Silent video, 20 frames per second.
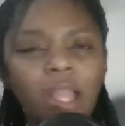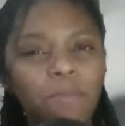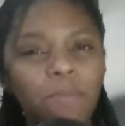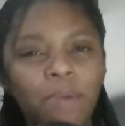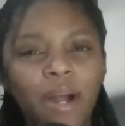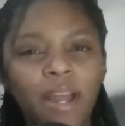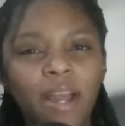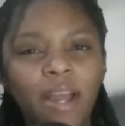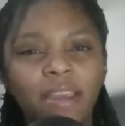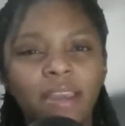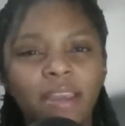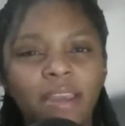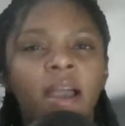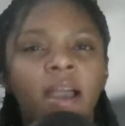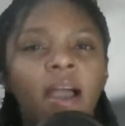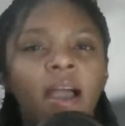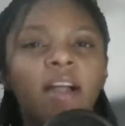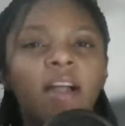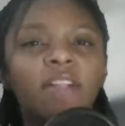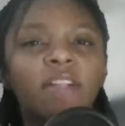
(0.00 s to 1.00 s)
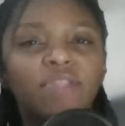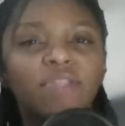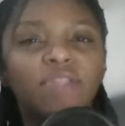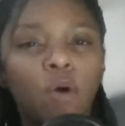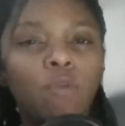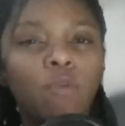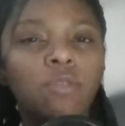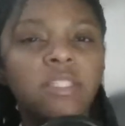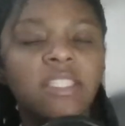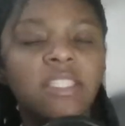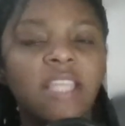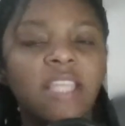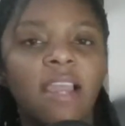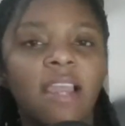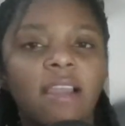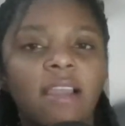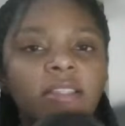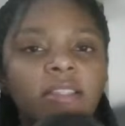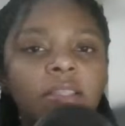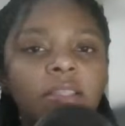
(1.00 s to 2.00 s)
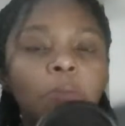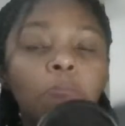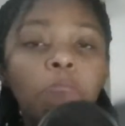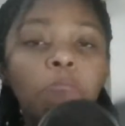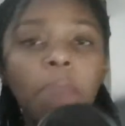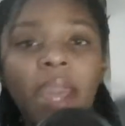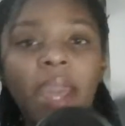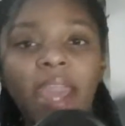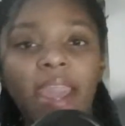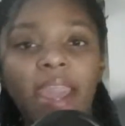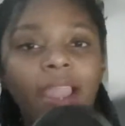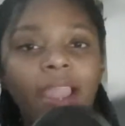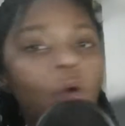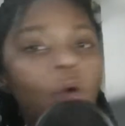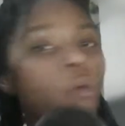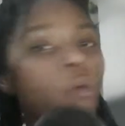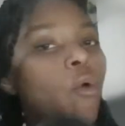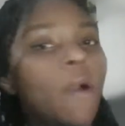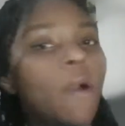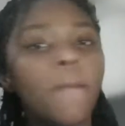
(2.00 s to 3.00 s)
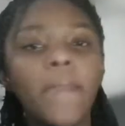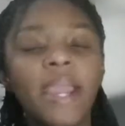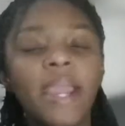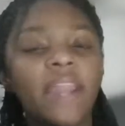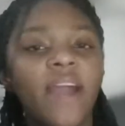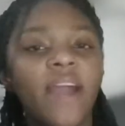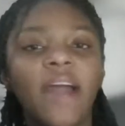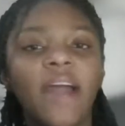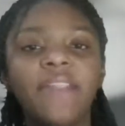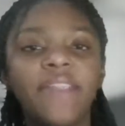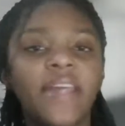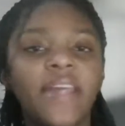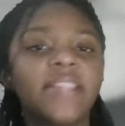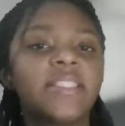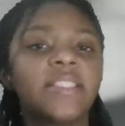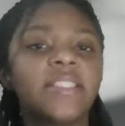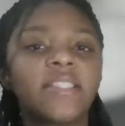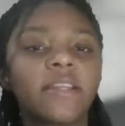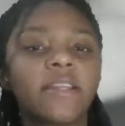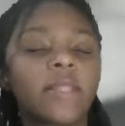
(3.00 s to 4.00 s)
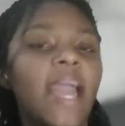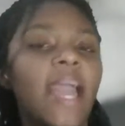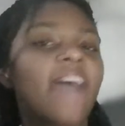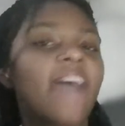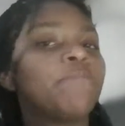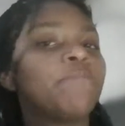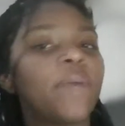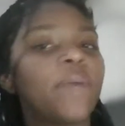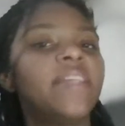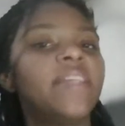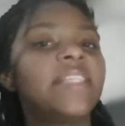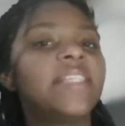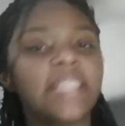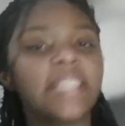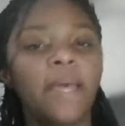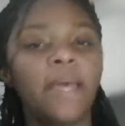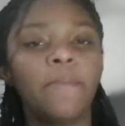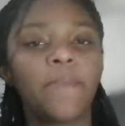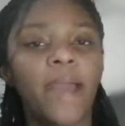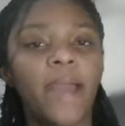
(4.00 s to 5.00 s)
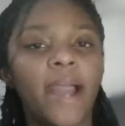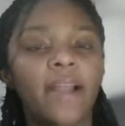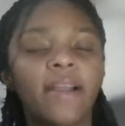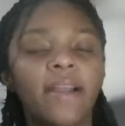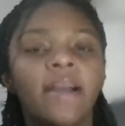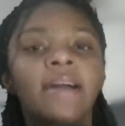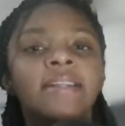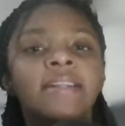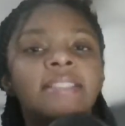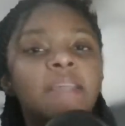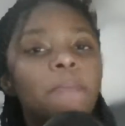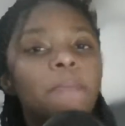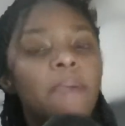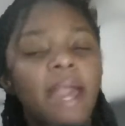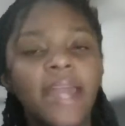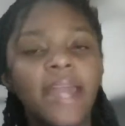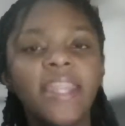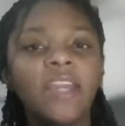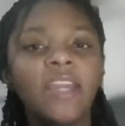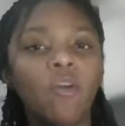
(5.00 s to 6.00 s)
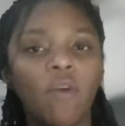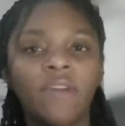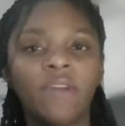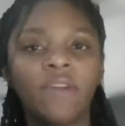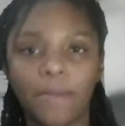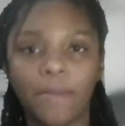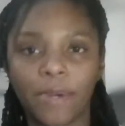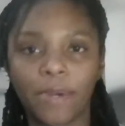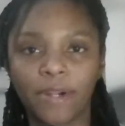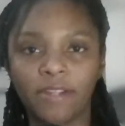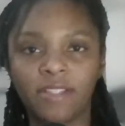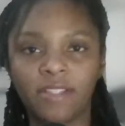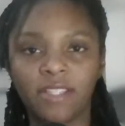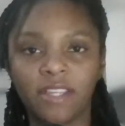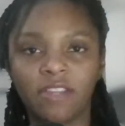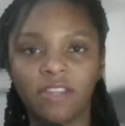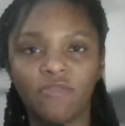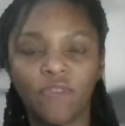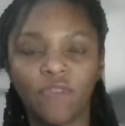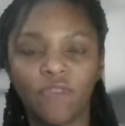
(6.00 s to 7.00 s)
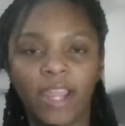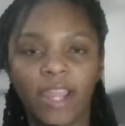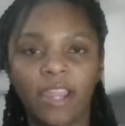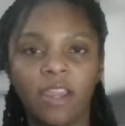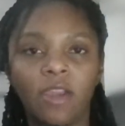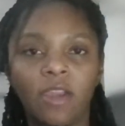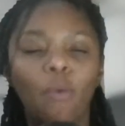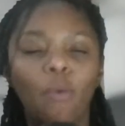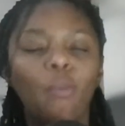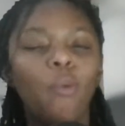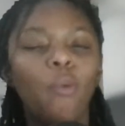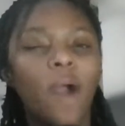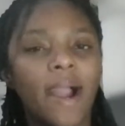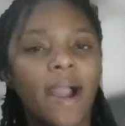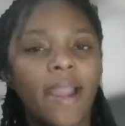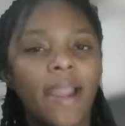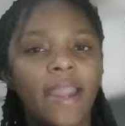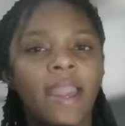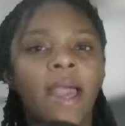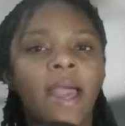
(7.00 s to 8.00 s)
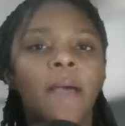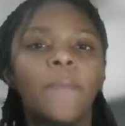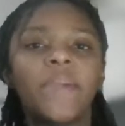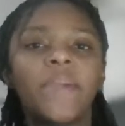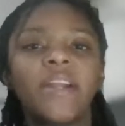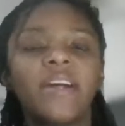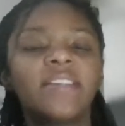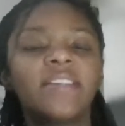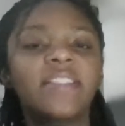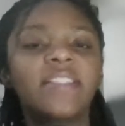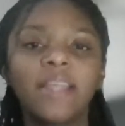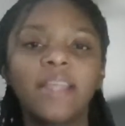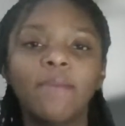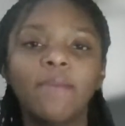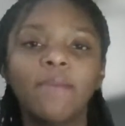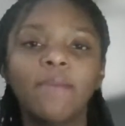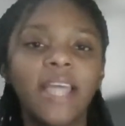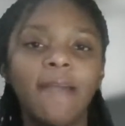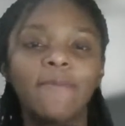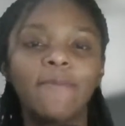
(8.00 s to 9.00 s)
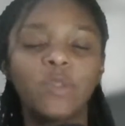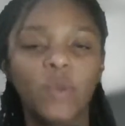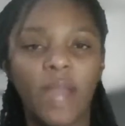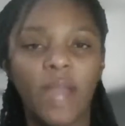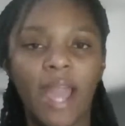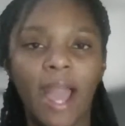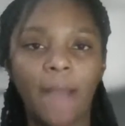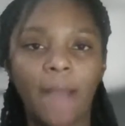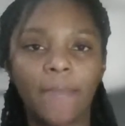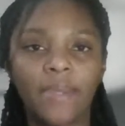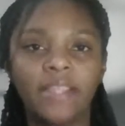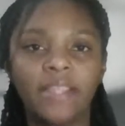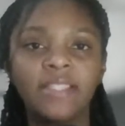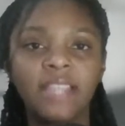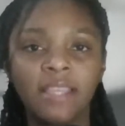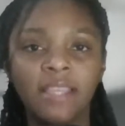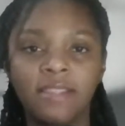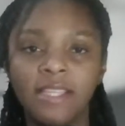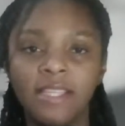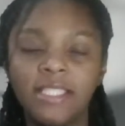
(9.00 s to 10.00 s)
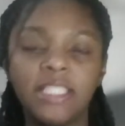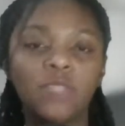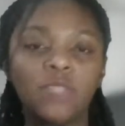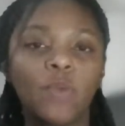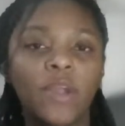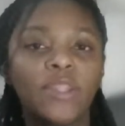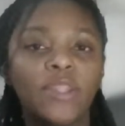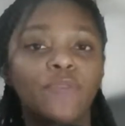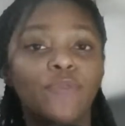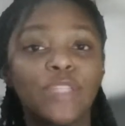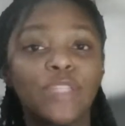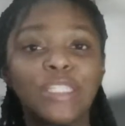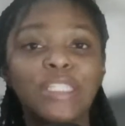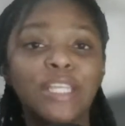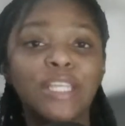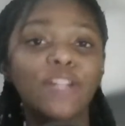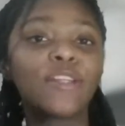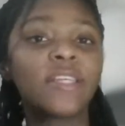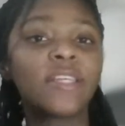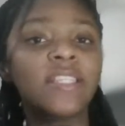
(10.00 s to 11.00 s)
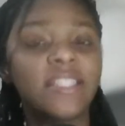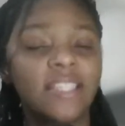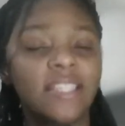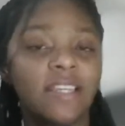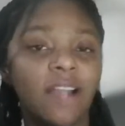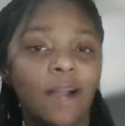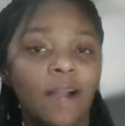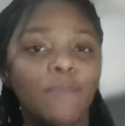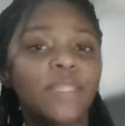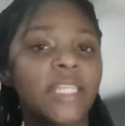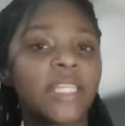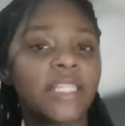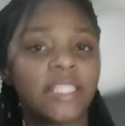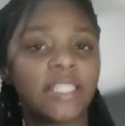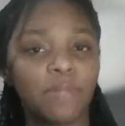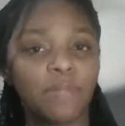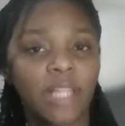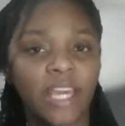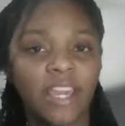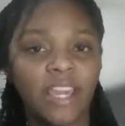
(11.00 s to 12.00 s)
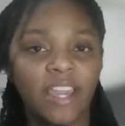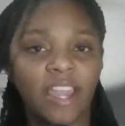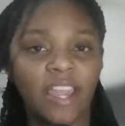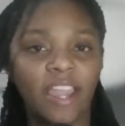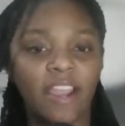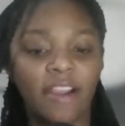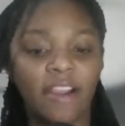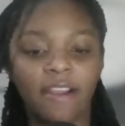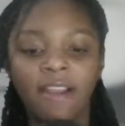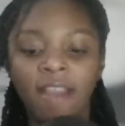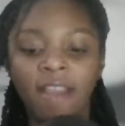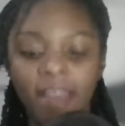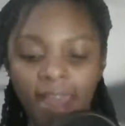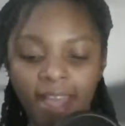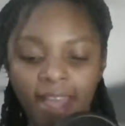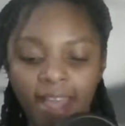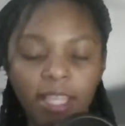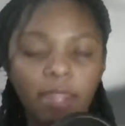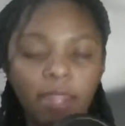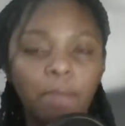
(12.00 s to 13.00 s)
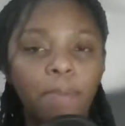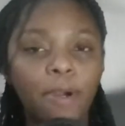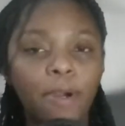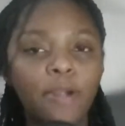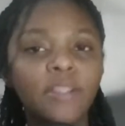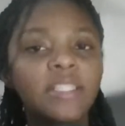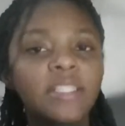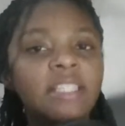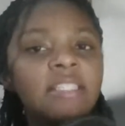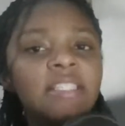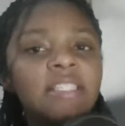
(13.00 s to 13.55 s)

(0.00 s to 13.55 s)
But those things may or may not necessarily have been a setback depending on that person, right? Why? Because sometimes what happens, and this is where the resiliency comes into play here, is that a person